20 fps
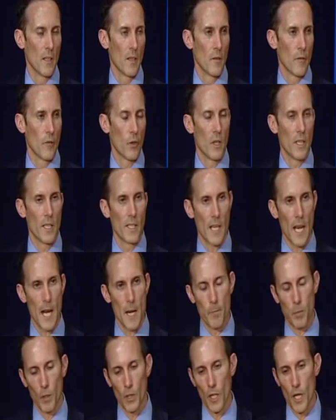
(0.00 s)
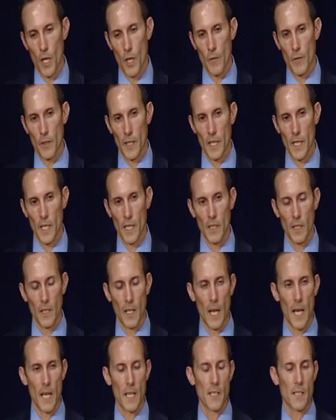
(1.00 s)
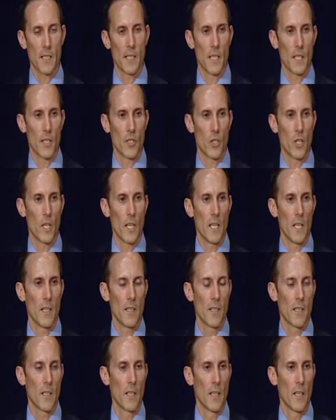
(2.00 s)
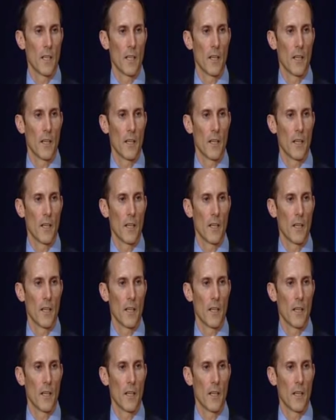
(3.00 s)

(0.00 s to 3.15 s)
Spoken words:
For example, over the last 6 years,